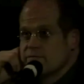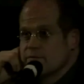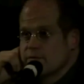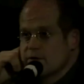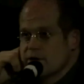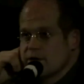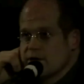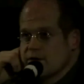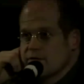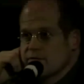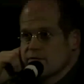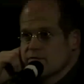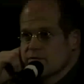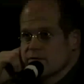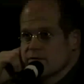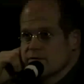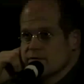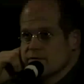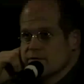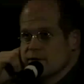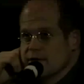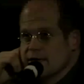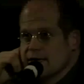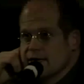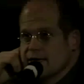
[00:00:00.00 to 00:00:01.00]
40 years
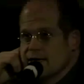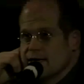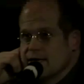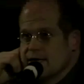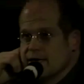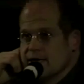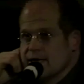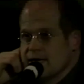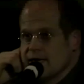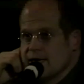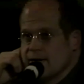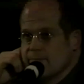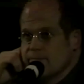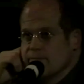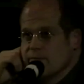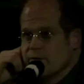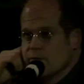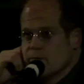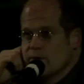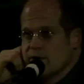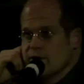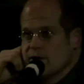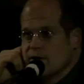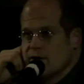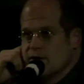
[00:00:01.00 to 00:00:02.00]
old like I am,
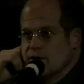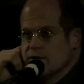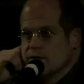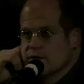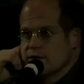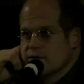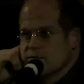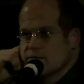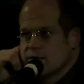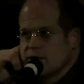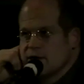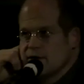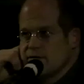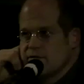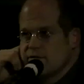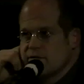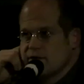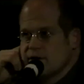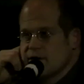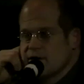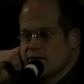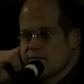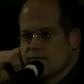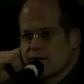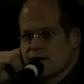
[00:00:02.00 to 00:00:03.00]
but we all agreed
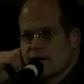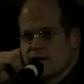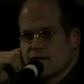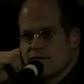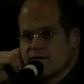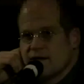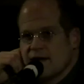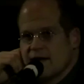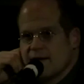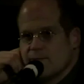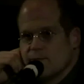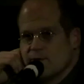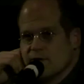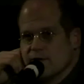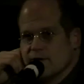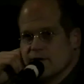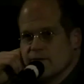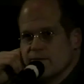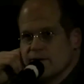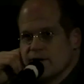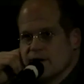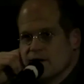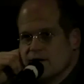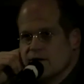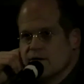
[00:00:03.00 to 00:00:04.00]
sitting around a table
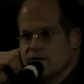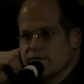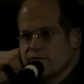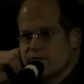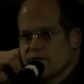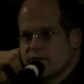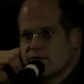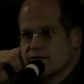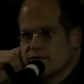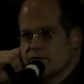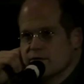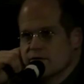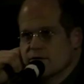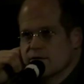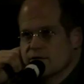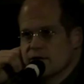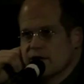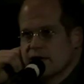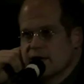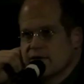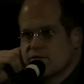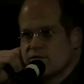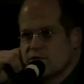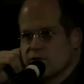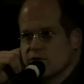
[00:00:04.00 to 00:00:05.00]
that we all still
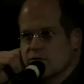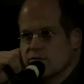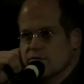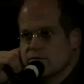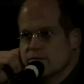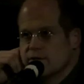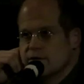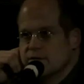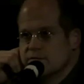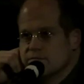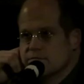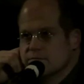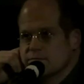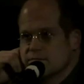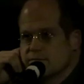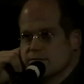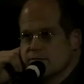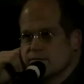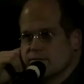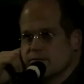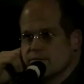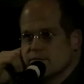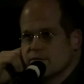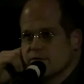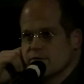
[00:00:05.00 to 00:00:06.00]
look like children
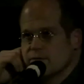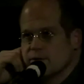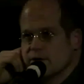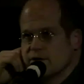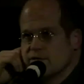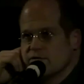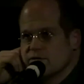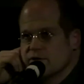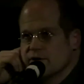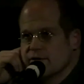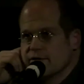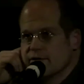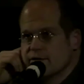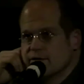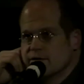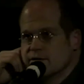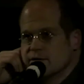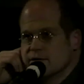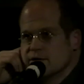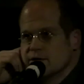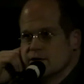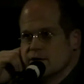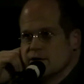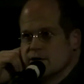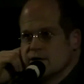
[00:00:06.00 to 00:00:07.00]
to each
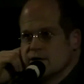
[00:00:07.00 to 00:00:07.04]
other.